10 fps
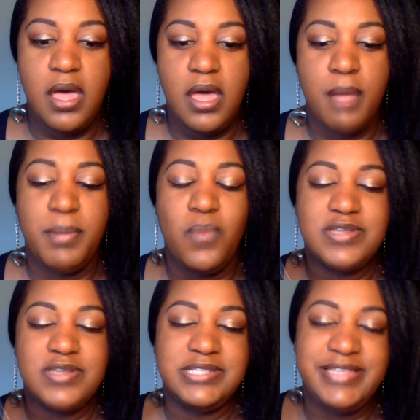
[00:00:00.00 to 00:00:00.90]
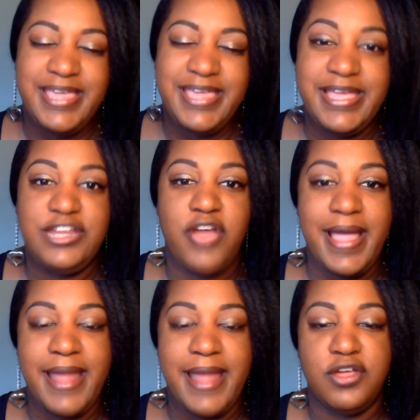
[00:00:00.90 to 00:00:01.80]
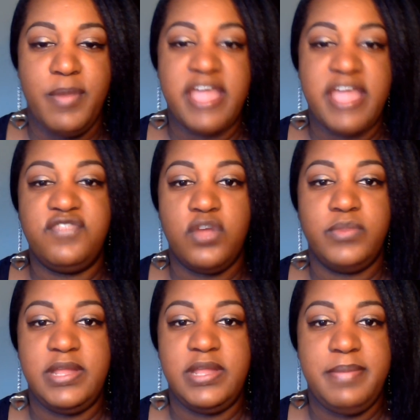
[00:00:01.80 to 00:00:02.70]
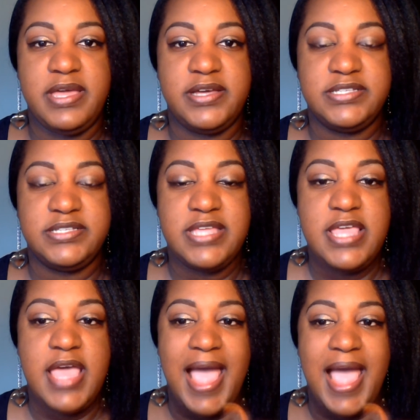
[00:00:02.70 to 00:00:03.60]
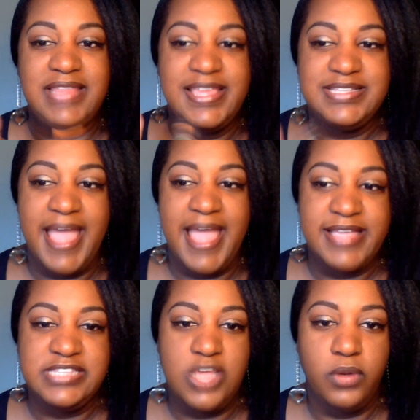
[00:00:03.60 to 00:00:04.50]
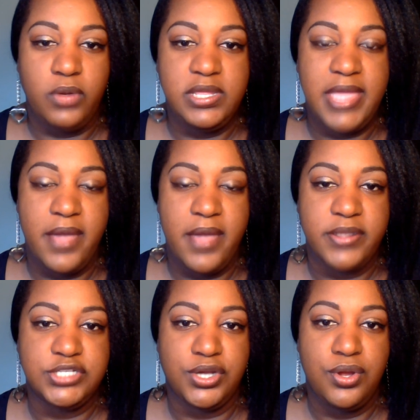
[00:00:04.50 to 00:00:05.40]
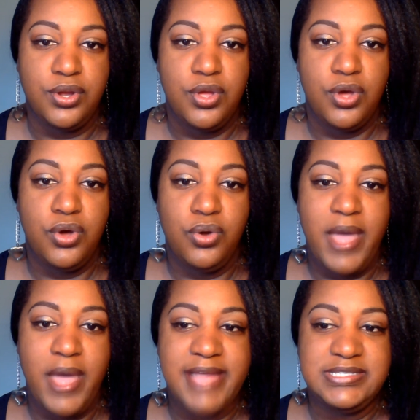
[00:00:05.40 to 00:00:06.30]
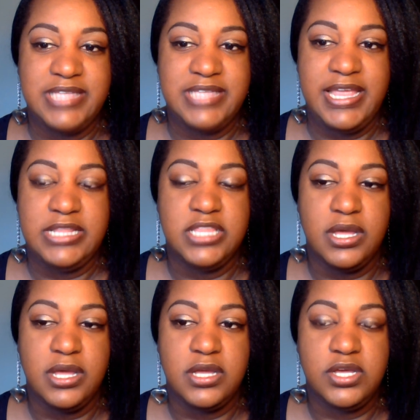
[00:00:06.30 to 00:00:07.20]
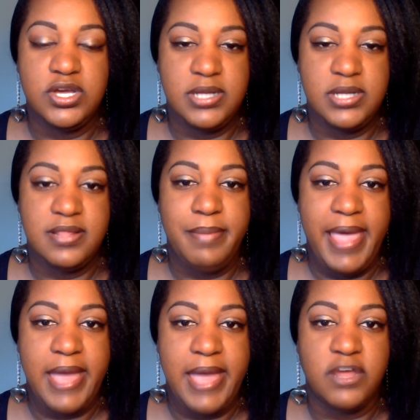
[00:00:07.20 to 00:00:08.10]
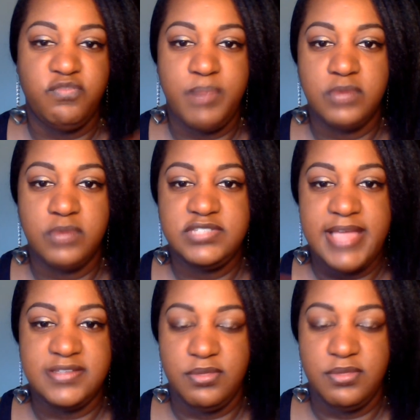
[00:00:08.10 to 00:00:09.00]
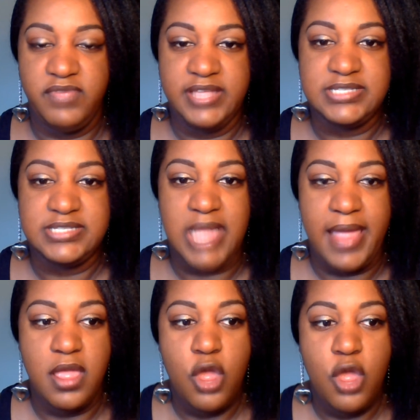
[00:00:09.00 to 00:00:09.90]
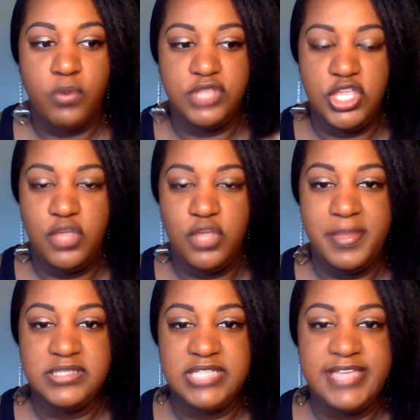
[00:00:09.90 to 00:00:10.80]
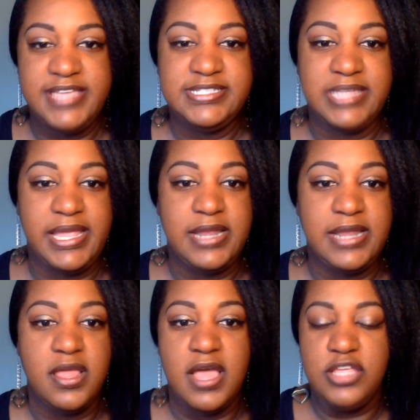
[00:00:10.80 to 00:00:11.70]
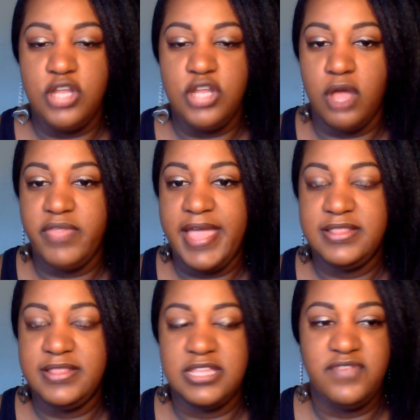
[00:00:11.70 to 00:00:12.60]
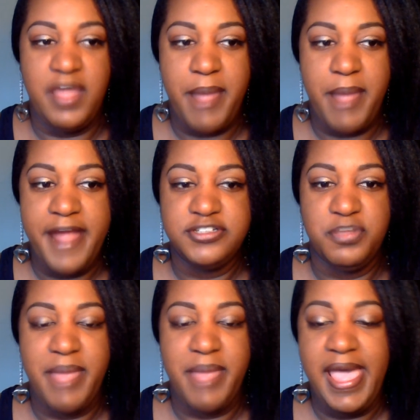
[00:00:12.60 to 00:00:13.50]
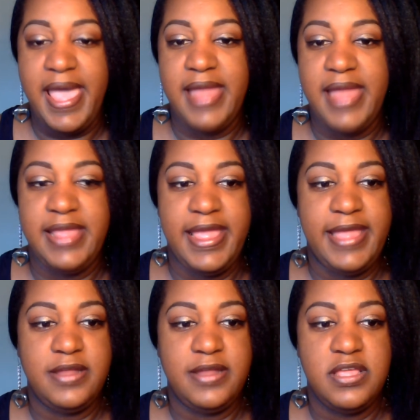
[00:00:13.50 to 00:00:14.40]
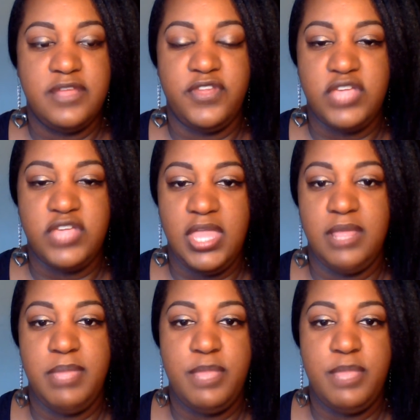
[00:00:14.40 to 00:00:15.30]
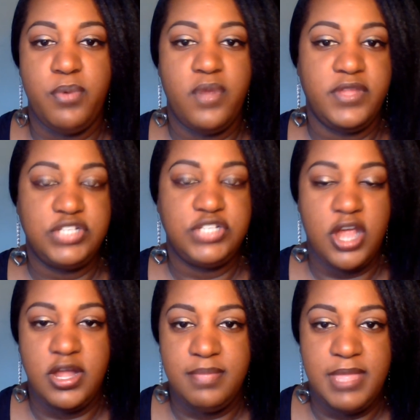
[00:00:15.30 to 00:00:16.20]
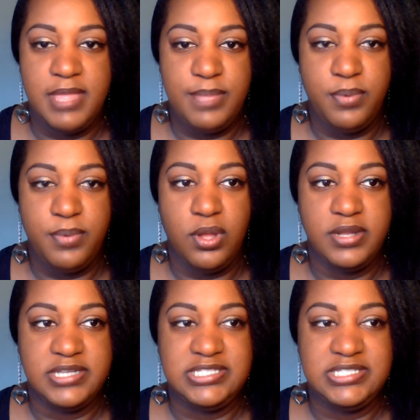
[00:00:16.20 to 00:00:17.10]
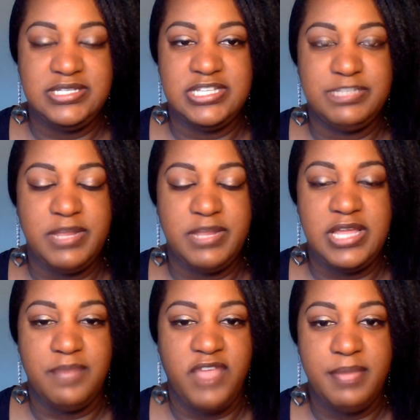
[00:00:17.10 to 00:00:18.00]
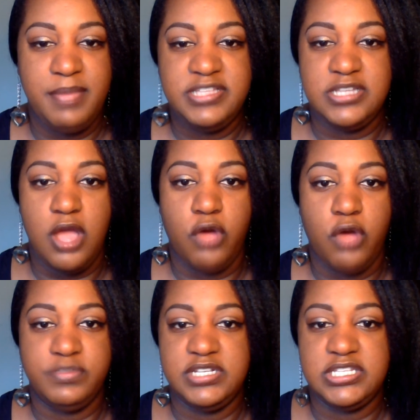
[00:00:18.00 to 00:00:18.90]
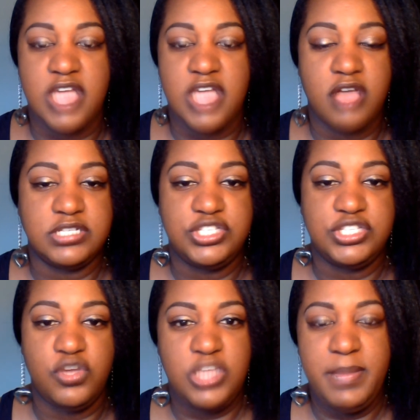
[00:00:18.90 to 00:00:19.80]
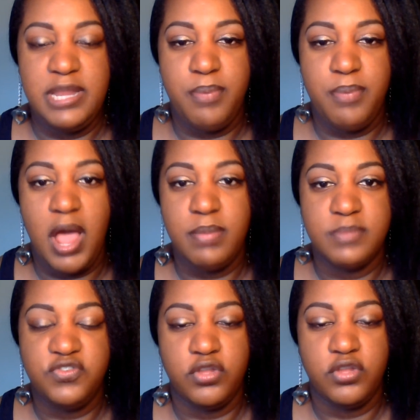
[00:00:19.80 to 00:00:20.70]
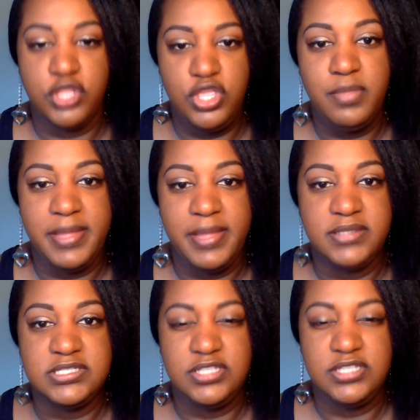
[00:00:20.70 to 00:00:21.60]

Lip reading: But once again, I kind of go back and forth with it because I think Zach is the only character who has seen the good and the bad of both sides of the fence. Like with the humans, he's seen, that the vampires are bad and they're killing people and they're turning people and it's splitting up families and homes and it's causing so many problems for the humans,